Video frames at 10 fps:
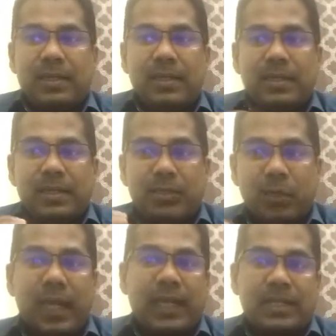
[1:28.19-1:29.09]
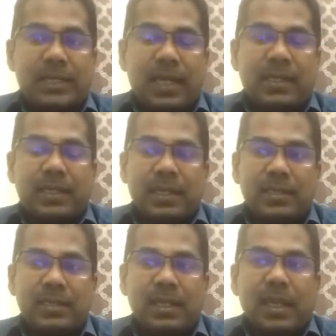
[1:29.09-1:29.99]
should understand it
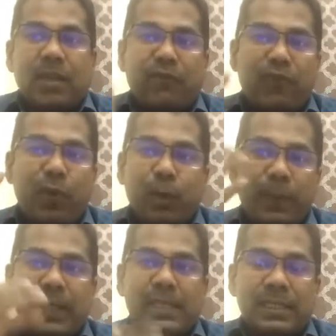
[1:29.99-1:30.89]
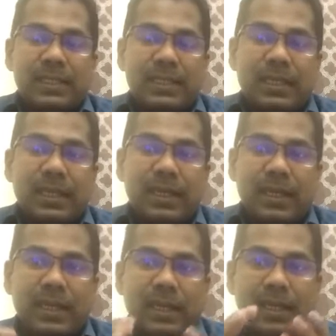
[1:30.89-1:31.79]
as 4 P's
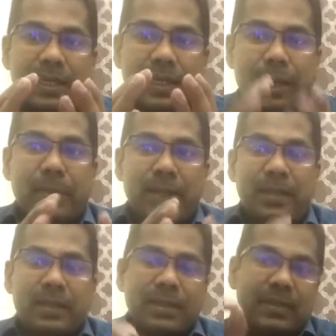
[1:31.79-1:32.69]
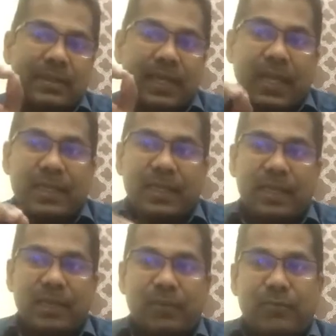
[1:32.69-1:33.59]
come in the
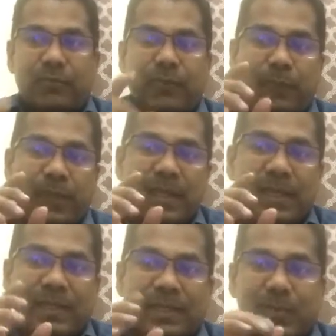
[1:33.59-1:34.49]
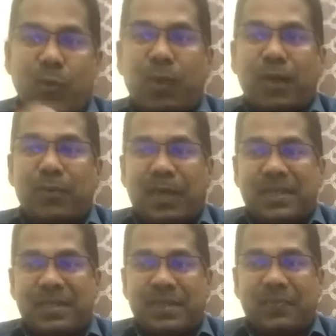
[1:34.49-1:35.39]
category of this vocal
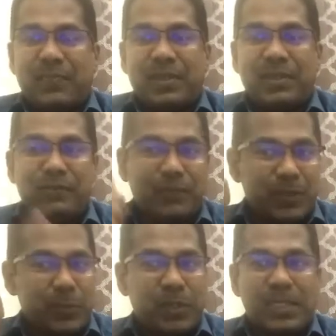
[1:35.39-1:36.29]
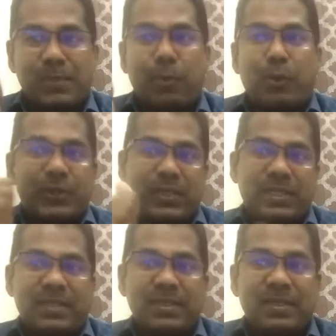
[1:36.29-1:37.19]
variety. First one is
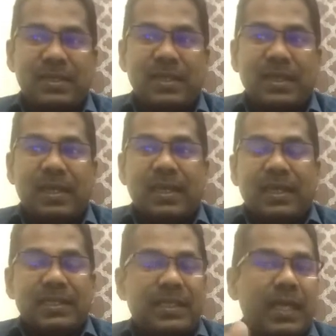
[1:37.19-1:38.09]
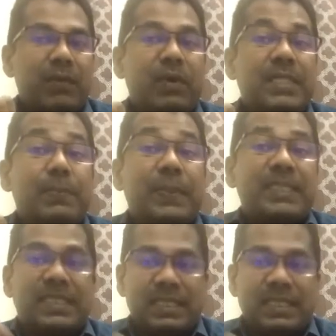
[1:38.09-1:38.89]
pause. Second one is pitch.